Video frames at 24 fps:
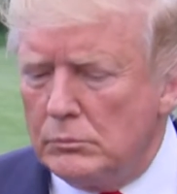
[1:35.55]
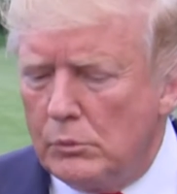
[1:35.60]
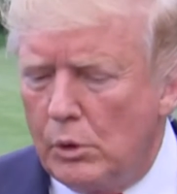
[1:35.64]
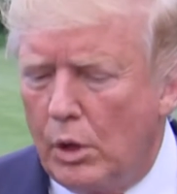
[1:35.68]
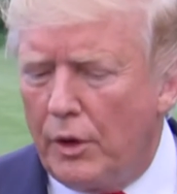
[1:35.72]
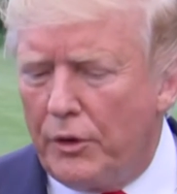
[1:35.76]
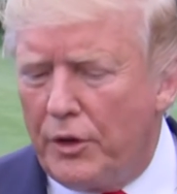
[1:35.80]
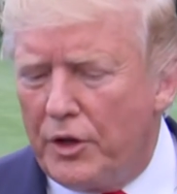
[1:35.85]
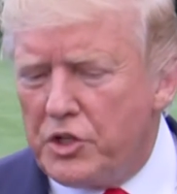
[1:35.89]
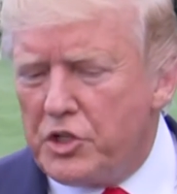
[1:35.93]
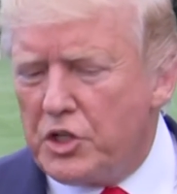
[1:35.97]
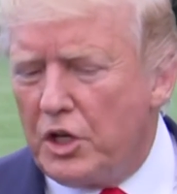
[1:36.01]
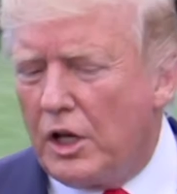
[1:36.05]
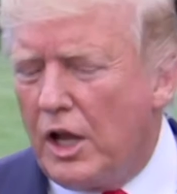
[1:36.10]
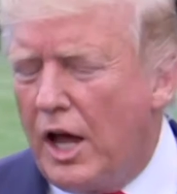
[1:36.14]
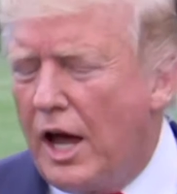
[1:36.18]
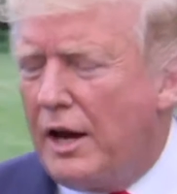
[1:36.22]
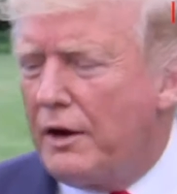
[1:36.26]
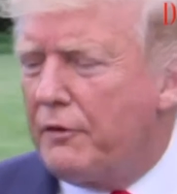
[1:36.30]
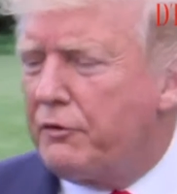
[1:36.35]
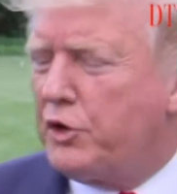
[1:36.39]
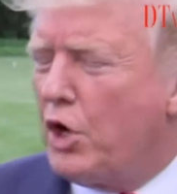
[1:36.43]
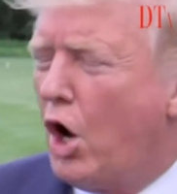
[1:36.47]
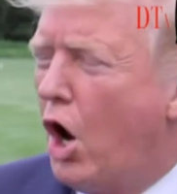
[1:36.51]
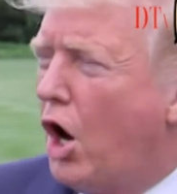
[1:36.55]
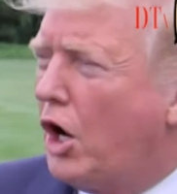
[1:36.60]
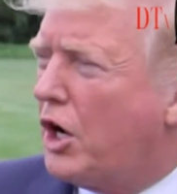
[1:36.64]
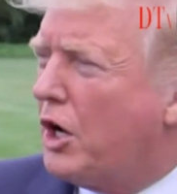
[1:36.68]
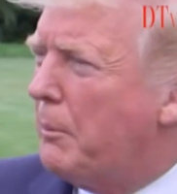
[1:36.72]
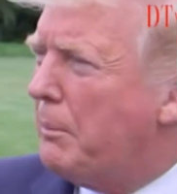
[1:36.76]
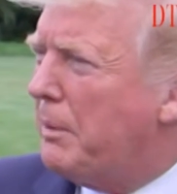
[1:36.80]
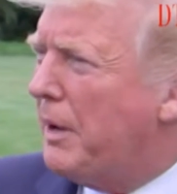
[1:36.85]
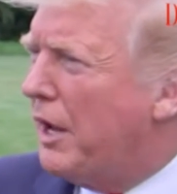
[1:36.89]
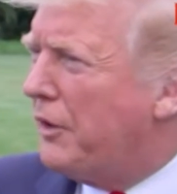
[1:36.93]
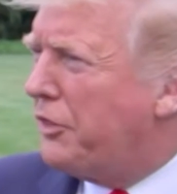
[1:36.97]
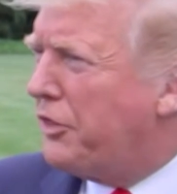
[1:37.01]
Well, there's a lot of talk
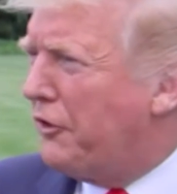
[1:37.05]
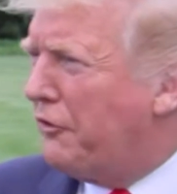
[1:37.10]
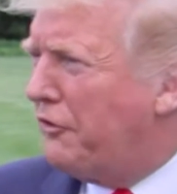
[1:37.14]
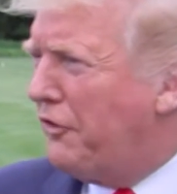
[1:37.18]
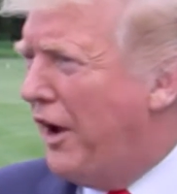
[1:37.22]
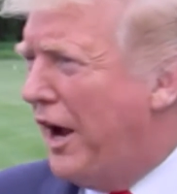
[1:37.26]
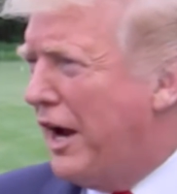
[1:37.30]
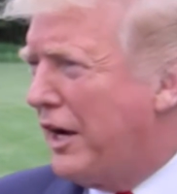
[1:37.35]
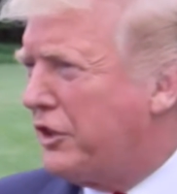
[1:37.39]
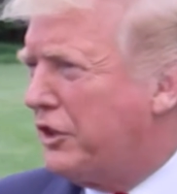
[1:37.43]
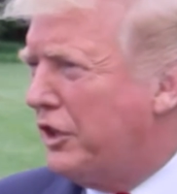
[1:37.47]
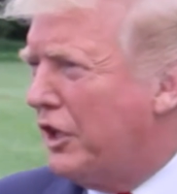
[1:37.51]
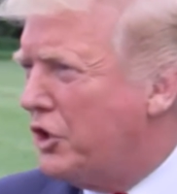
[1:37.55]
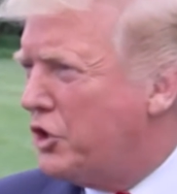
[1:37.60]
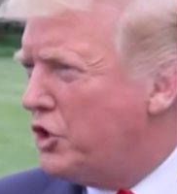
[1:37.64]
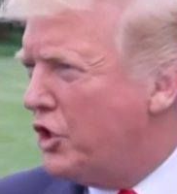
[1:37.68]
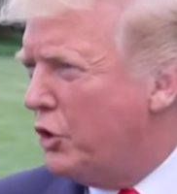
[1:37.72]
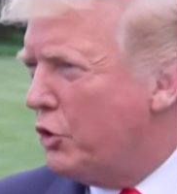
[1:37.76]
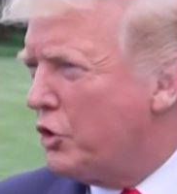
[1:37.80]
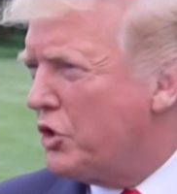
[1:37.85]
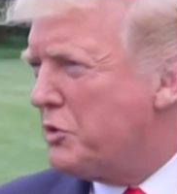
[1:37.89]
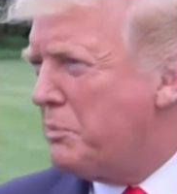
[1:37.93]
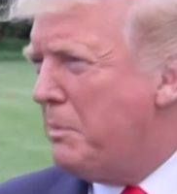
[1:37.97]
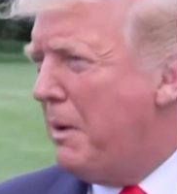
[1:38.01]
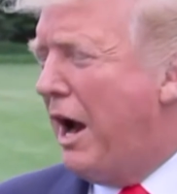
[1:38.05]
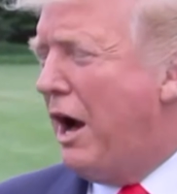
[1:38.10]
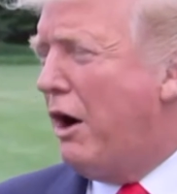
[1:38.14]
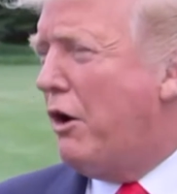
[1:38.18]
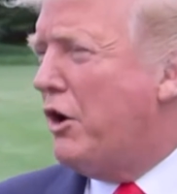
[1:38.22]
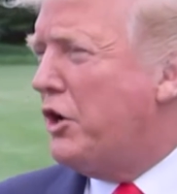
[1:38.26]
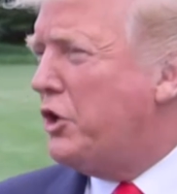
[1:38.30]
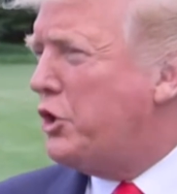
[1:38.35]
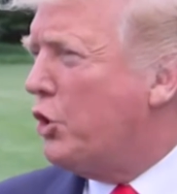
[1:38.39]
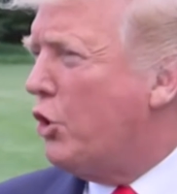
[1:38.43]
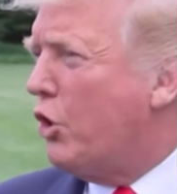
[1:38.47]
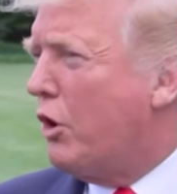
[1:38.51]
about the fact that she was
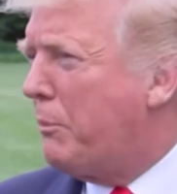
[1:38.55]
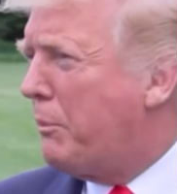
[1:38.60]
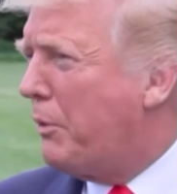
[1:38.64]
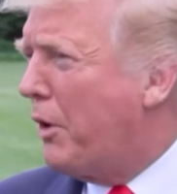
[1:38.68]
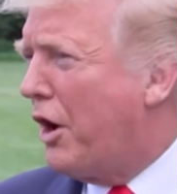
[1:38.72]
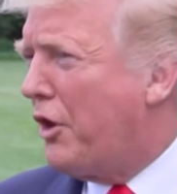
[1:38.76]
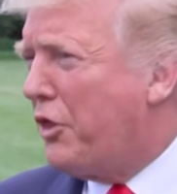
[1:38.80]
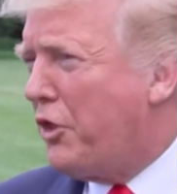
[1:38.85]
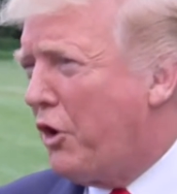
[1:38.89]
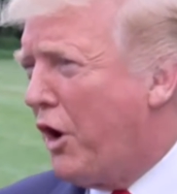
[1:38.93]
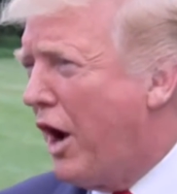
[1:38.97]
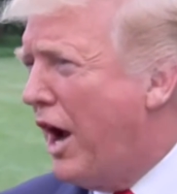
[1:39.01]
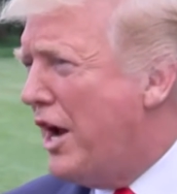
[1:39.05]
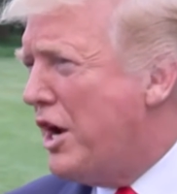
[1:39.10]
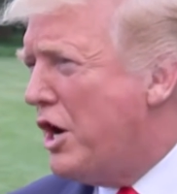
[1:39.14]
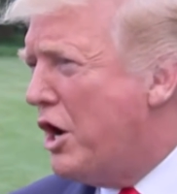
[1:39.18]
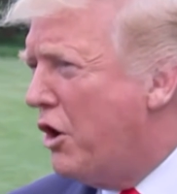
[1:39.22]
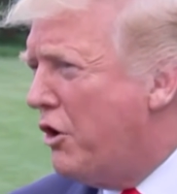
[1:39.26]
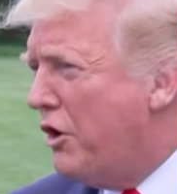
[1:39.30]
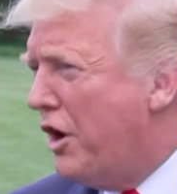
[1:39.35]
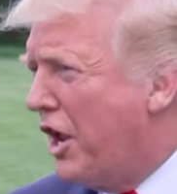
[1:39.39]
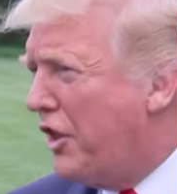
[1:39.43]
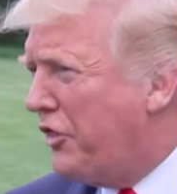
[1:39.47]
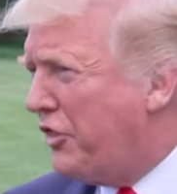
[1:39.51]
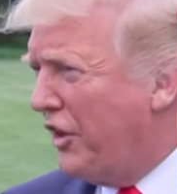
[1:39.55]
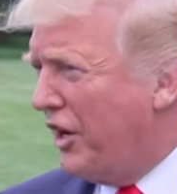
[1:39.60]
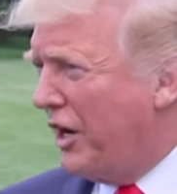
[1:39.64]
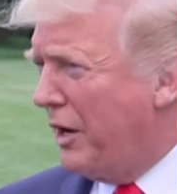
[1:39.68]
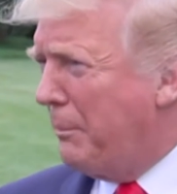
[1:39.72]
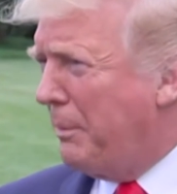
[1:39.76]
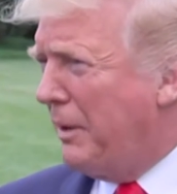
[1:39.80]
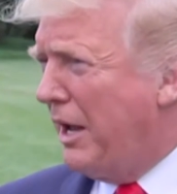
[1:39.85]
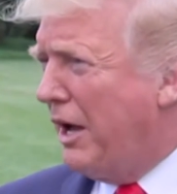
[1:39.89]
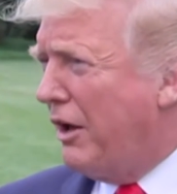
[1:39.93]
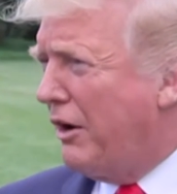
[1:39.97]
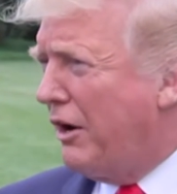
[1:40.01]
married to her brother. I know nothing
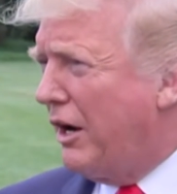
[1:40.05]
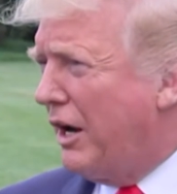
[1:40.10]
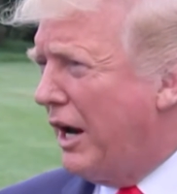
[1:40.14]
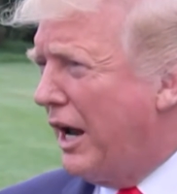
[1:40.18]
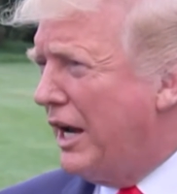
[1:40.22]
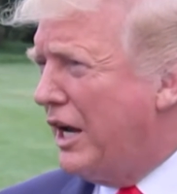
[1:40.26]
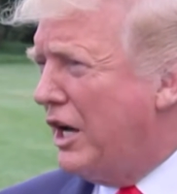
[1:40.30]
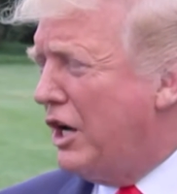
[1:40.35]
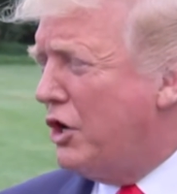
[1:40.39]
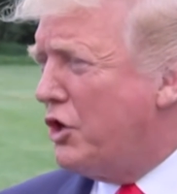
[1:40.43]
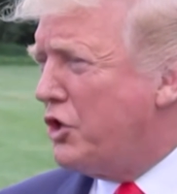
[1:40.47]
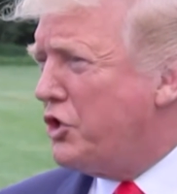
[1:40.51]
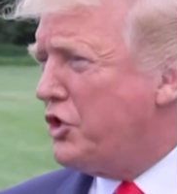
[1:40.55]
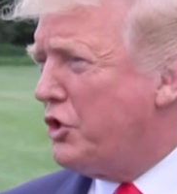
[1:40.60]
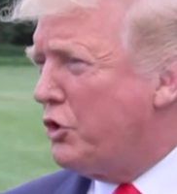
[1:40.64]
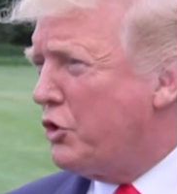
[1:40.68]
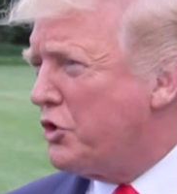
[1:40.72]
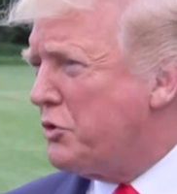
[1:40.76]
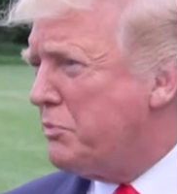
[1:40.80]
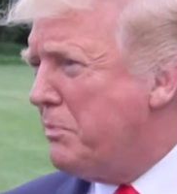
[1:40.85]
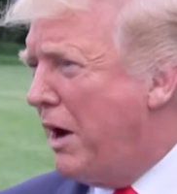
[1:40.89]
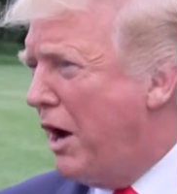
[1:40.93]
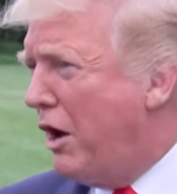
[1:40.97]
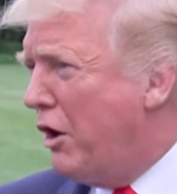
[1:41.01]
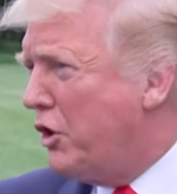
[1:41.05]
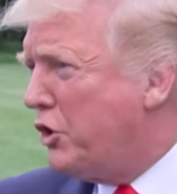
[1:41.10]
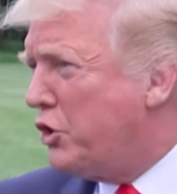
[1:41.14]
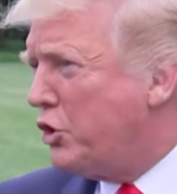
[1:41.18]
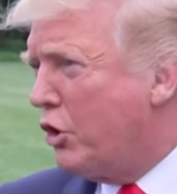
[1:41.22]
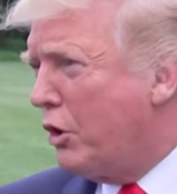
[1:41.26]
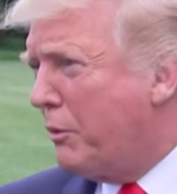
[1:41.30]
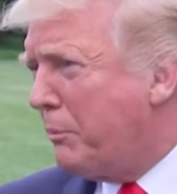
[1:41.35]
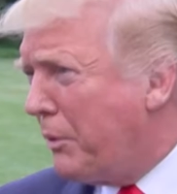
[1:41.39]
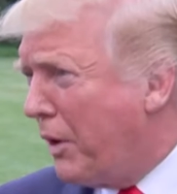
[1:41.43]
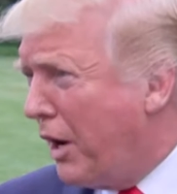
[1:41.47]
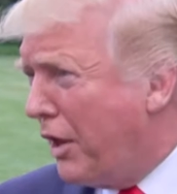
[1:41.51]
about it. I hear she was married
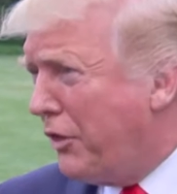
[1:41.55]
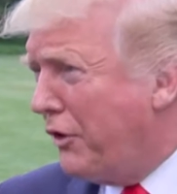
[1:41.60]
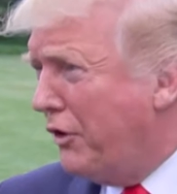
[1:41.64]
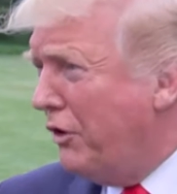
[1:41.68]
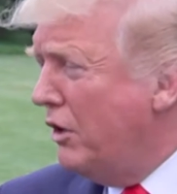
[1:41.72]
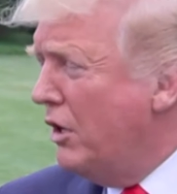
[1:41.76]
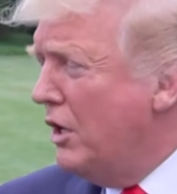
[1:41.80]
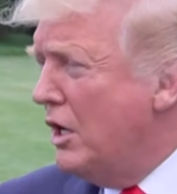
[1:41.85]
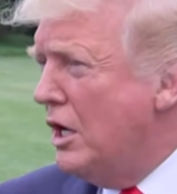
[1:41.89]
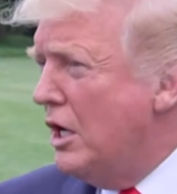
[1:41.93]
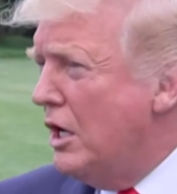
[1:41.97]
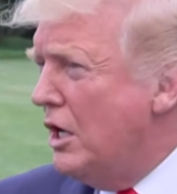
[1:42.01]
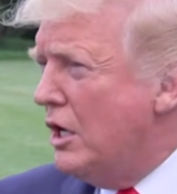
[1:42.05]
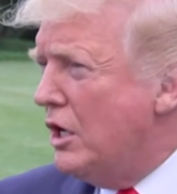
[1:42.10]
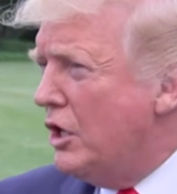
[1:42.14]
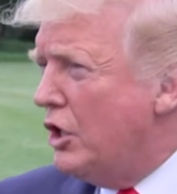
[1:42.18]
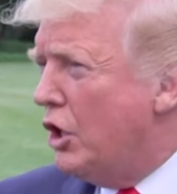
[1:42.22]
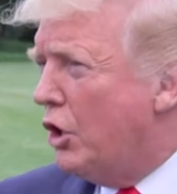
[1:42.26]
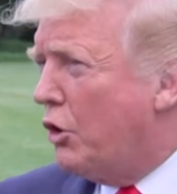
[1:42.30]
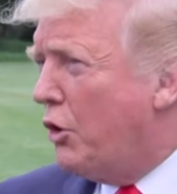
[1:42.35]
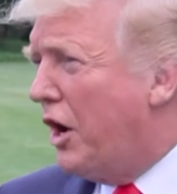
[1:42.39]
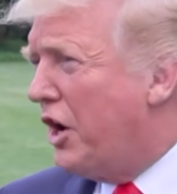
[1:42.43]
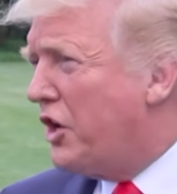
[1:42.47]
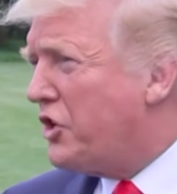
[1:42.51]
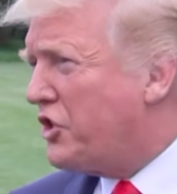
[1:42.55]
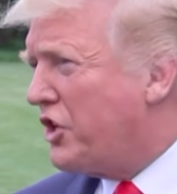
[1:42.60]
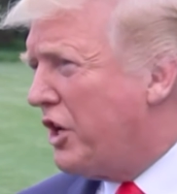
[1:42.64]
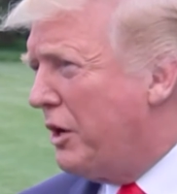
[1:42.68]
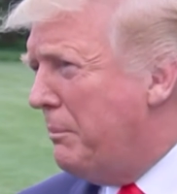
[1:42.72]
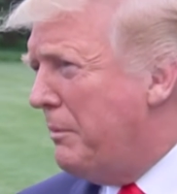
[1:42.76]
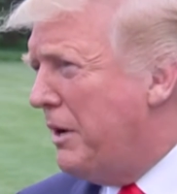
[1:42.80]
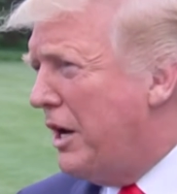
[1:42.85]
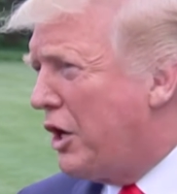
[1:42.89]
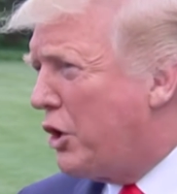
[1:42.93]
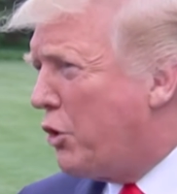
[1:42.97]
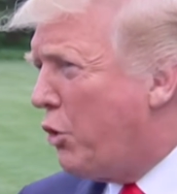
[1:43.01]
to her brother. You're
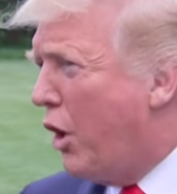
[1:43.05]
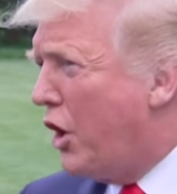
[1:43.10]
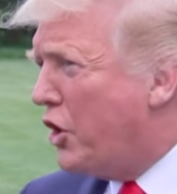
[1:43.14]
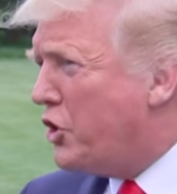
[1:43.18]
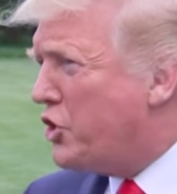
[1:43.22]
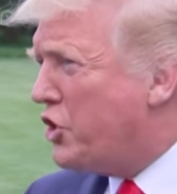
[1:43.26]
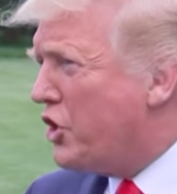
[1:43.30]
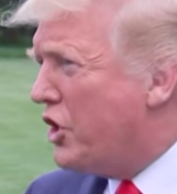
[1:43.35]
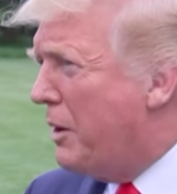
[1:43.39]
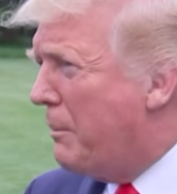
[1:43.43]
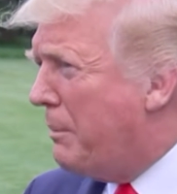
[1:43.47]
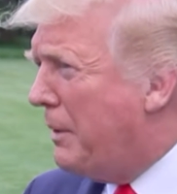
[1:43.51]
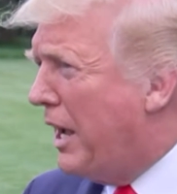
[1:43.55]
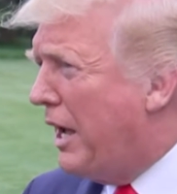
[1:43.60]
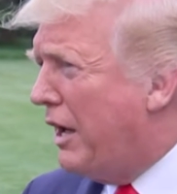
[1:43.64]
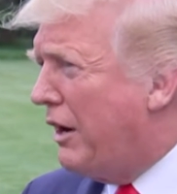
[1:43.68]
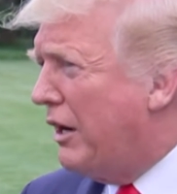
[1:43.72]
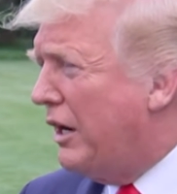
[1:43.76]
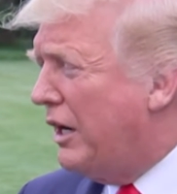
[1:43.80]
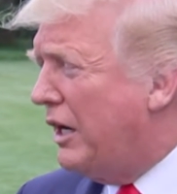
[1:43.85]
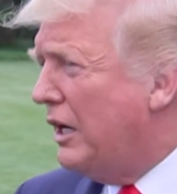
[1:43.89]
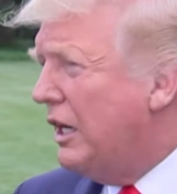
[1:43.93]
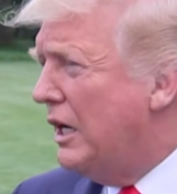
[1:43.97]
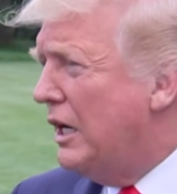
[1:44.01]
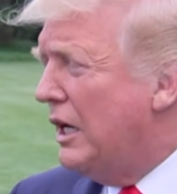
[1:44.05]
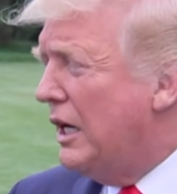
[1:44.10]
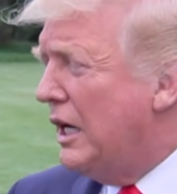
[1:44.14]
asking me a question about it.